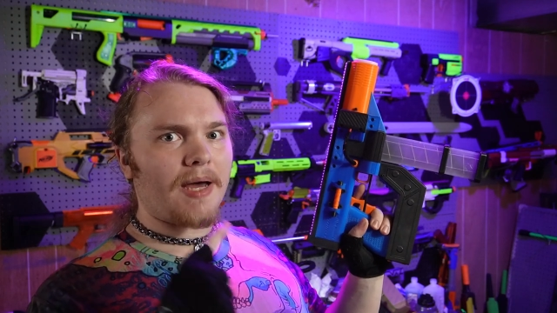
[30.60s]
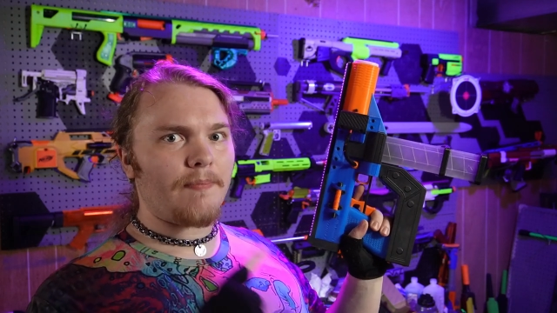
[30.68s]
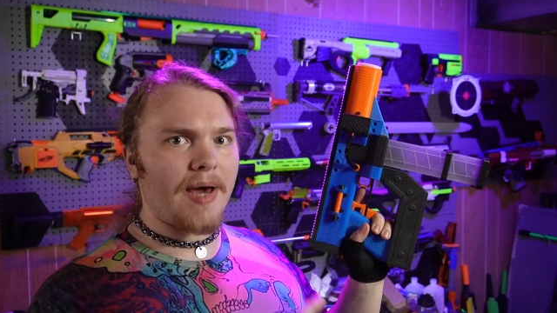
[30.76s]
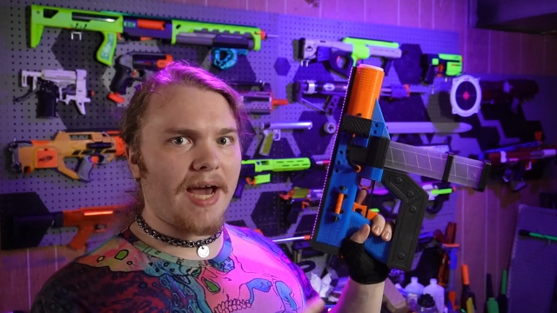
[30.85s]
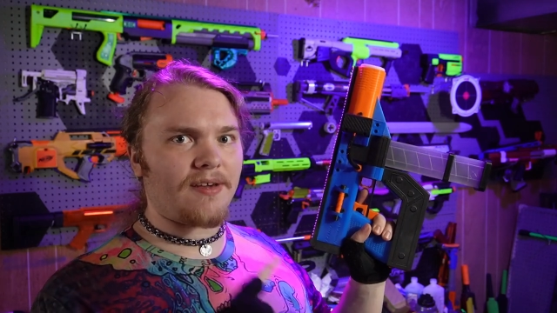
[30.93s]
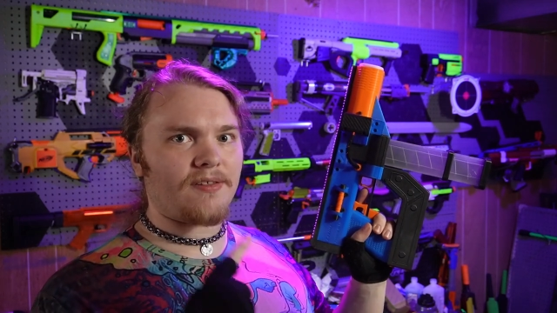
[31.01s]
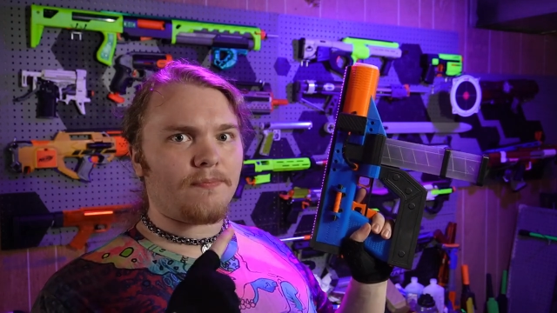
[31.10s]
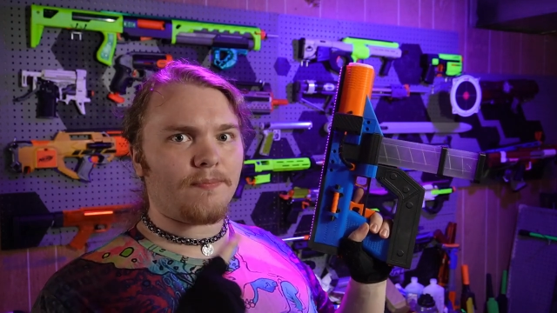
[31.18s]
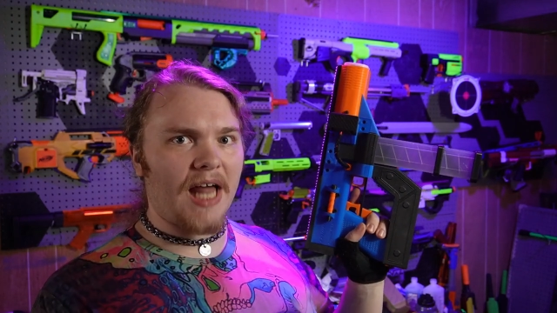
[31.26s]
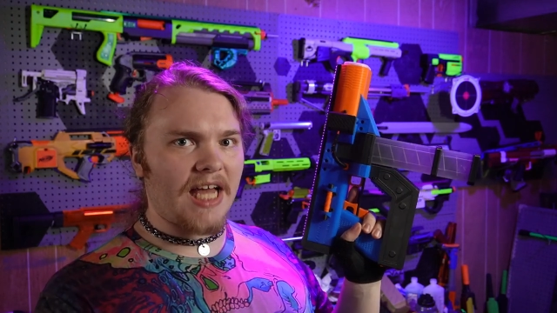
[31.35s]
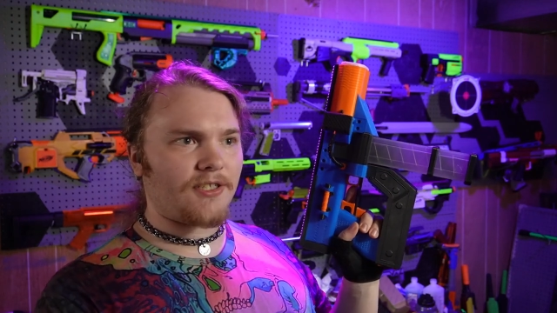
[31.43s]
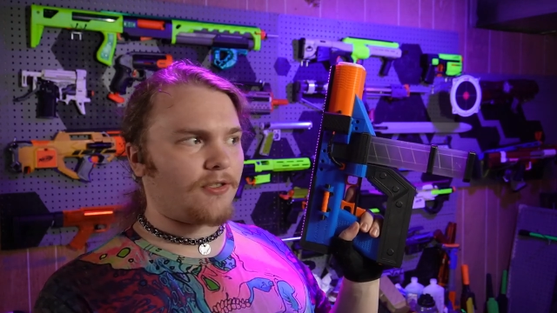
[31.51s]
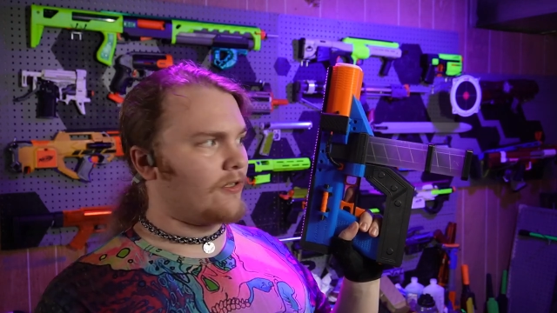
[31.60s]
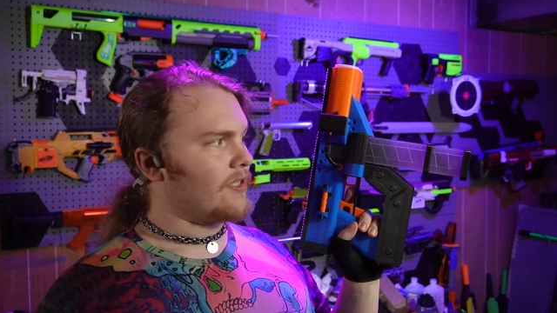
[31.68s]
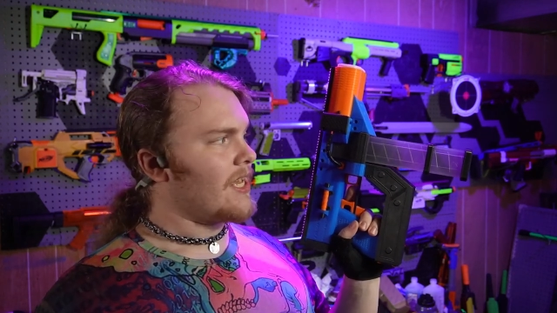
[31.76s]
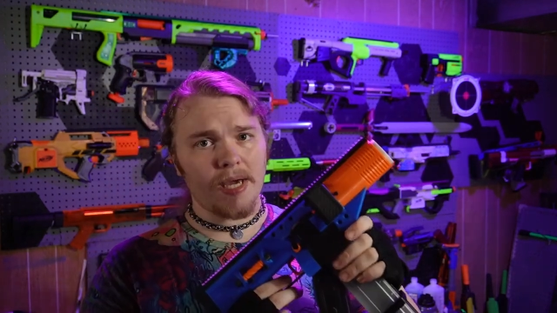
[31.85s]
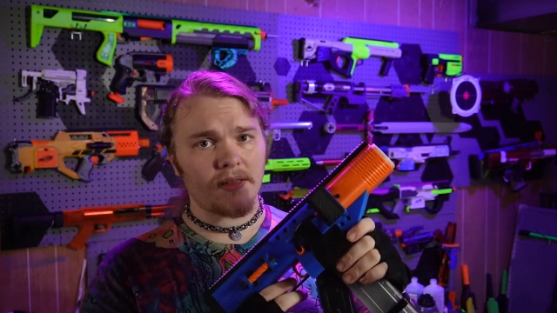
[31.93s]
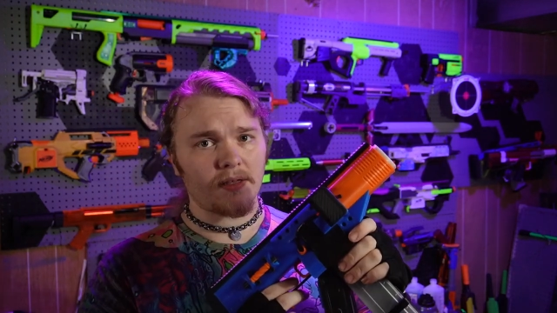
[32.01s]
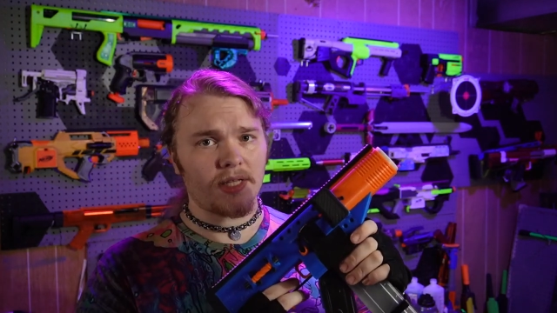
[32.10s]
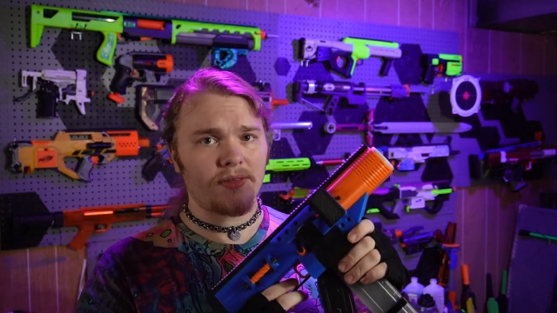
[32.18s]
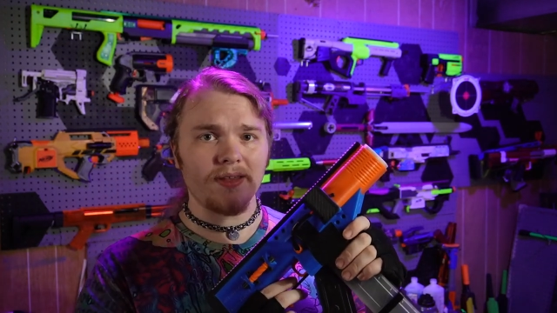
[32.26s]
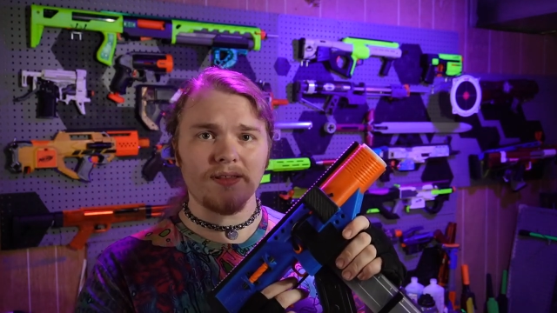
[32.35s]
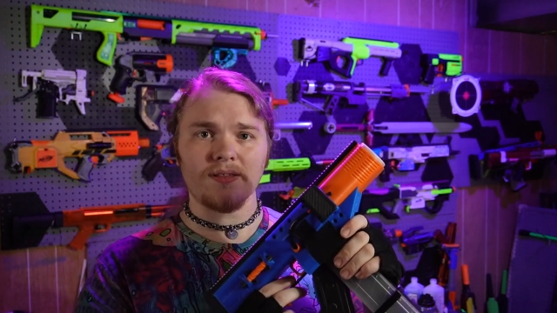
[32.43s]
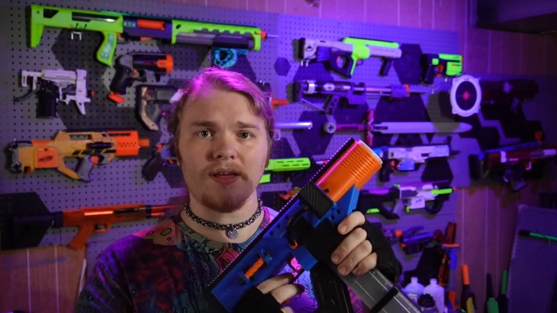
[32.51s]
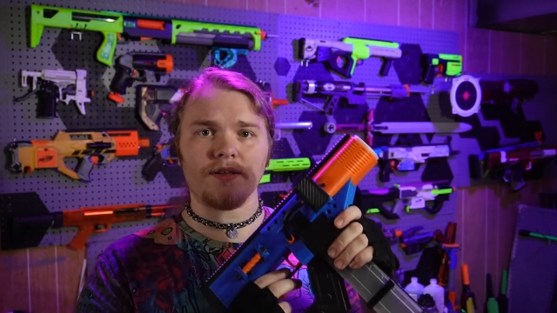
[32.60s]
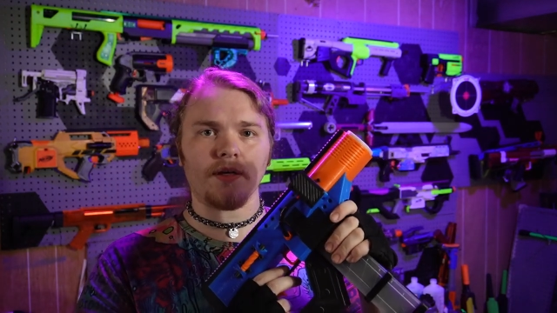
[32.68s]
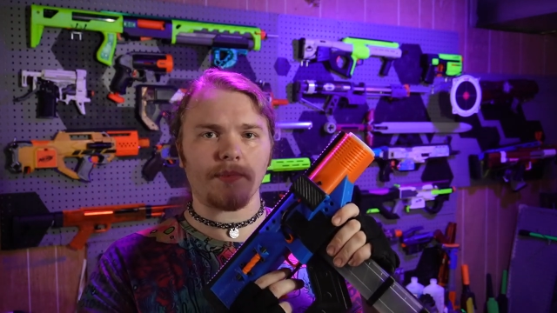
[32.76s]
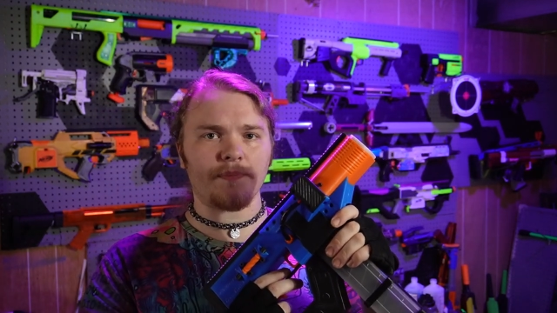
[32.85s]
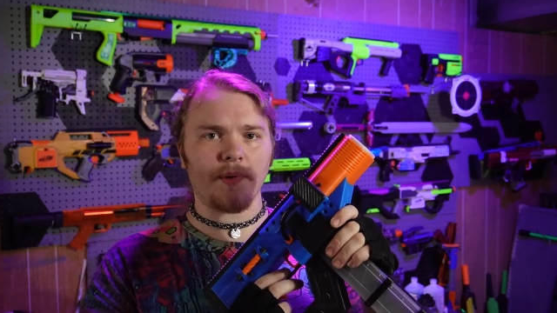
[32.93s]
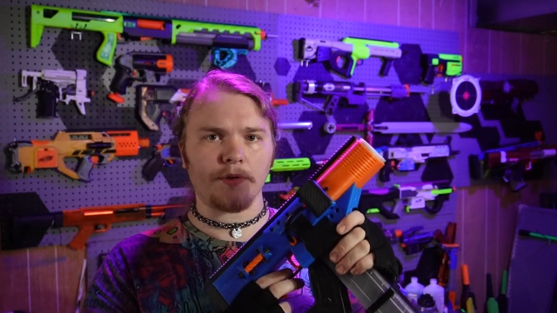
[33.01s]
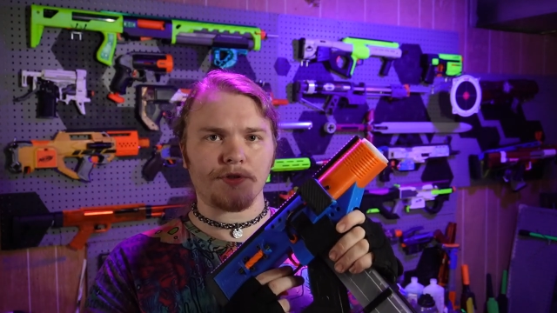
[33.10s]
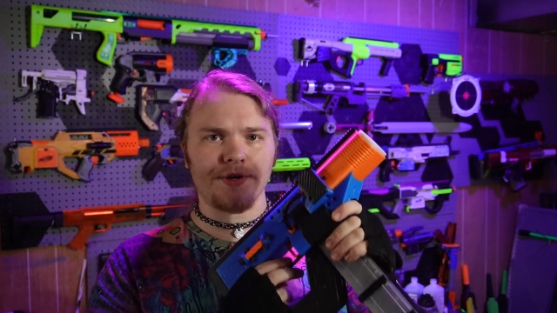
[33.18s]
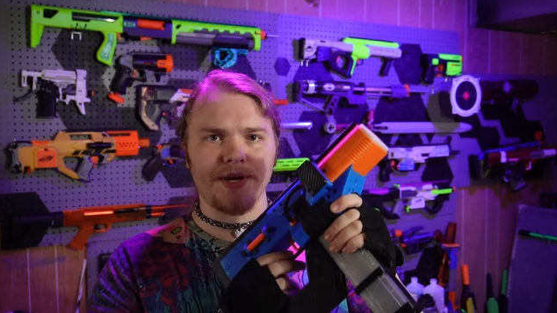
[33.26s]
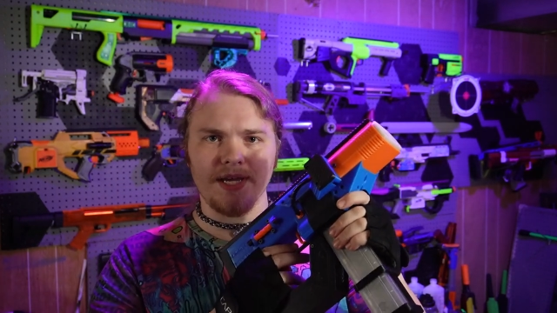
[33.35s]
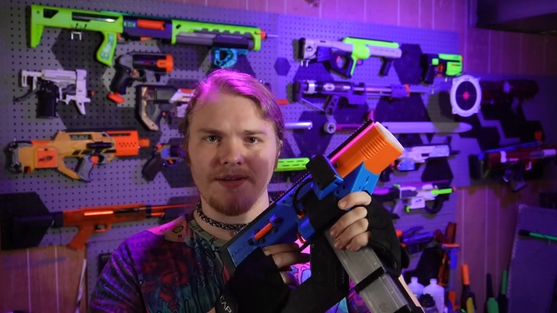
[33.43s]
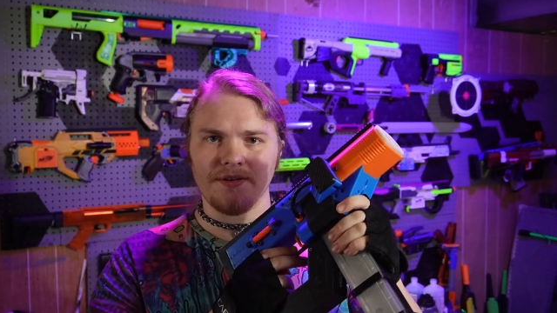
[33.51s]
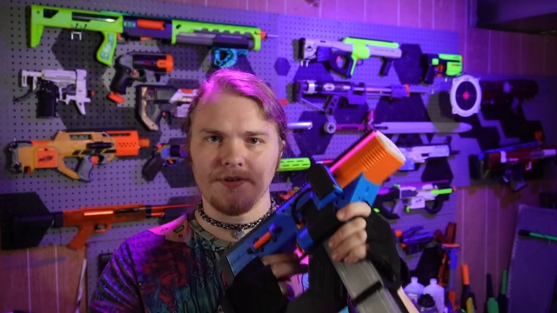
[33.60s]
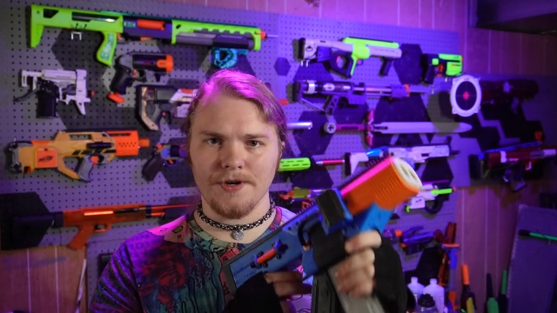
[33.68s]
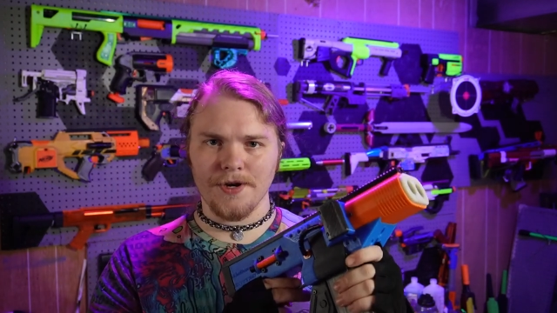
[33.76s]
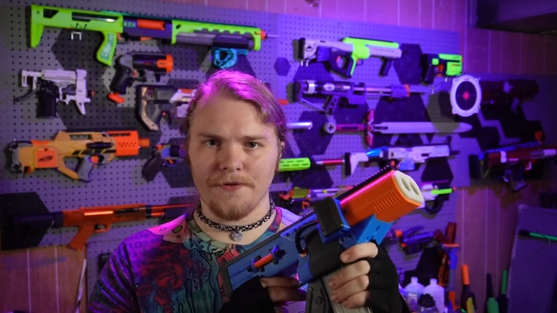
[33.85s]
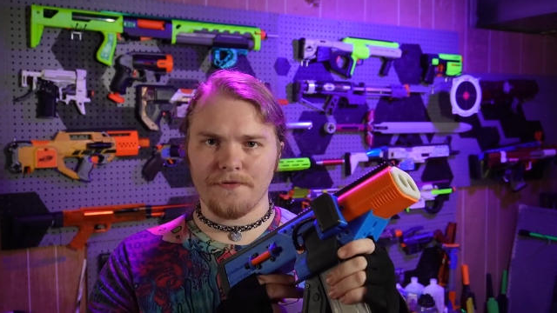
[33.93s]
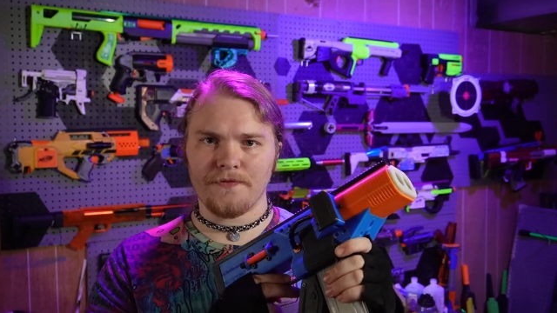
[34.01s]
by Mags Blasters. Basically, this is a double bolter in Nerf.